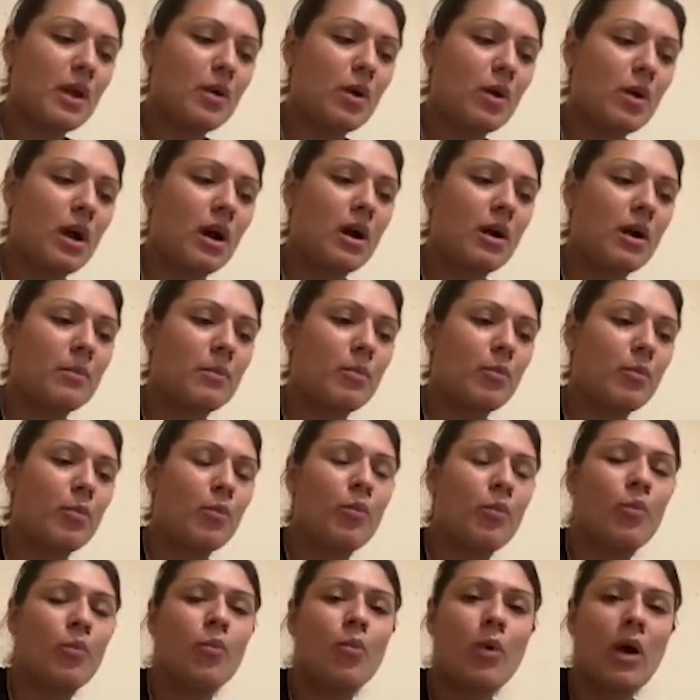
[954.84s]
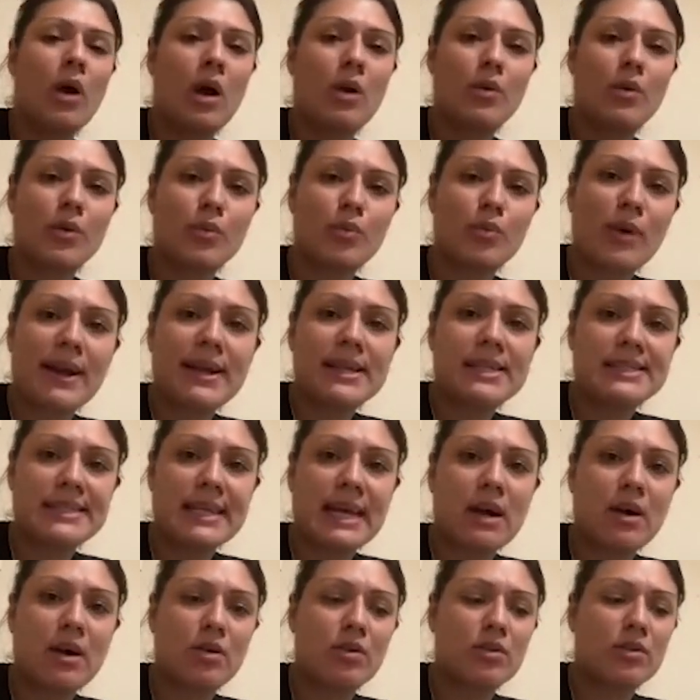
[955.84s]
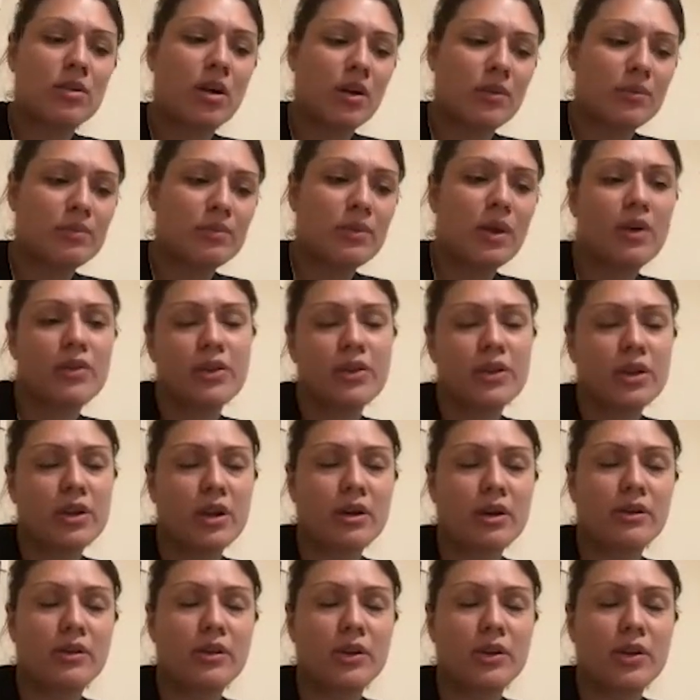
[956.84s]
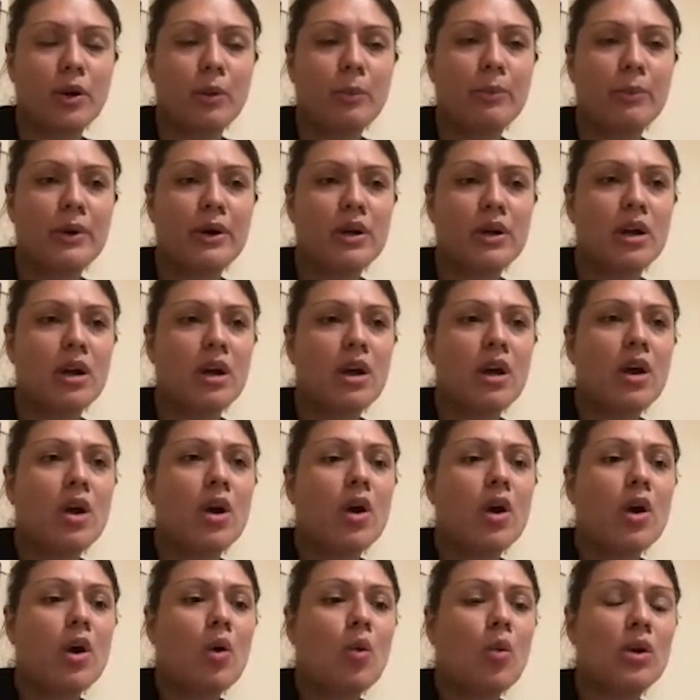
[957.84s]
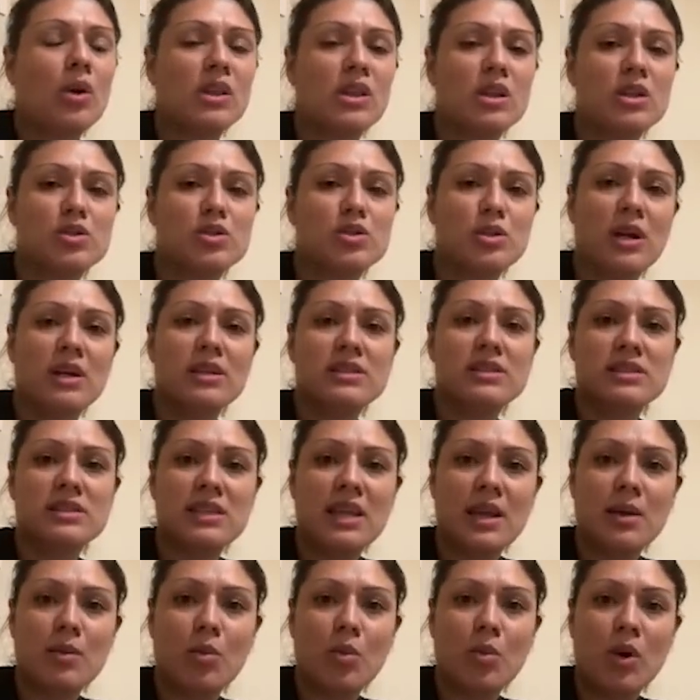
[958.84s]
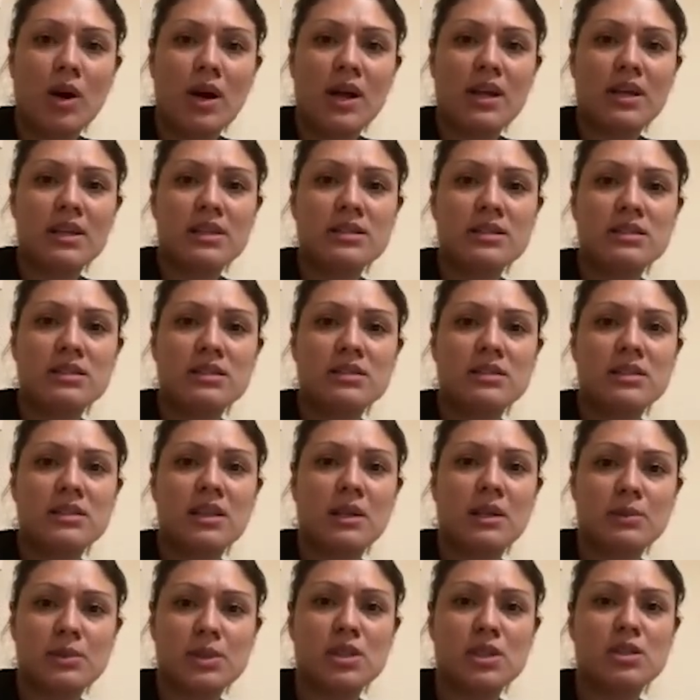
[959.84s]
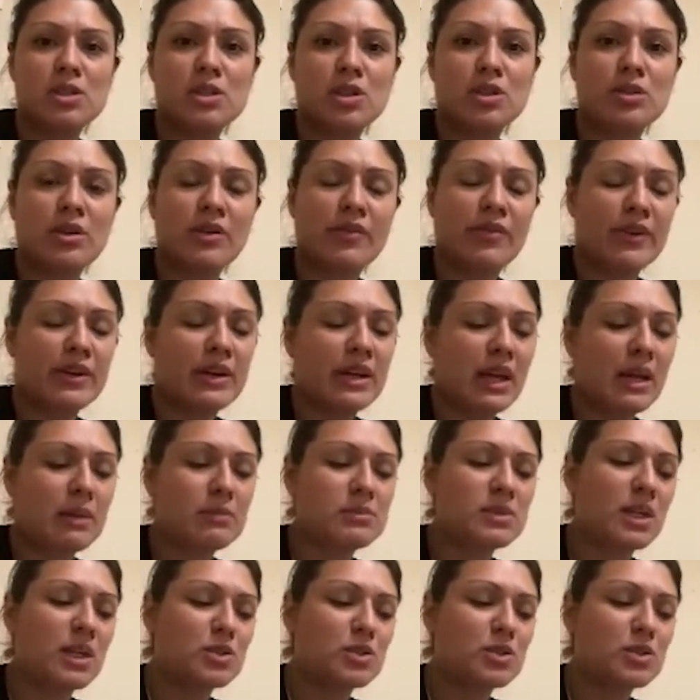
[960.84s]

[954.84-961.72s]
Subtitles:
I would write down on the notebook what the drug's name was, like the 2 different names.